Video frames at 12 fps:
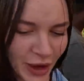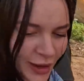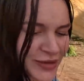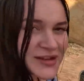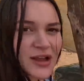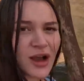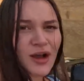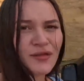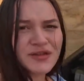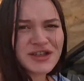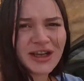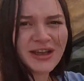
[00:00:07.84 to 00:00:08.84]
Bob is
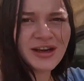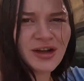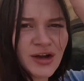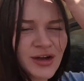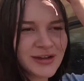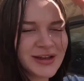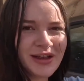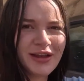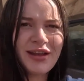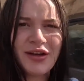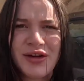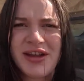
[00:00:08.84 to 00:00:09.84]
off checking on the
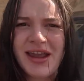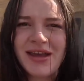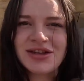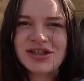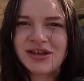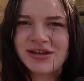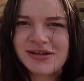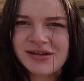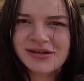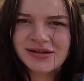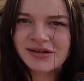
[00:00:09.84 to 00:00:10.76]
irrigation,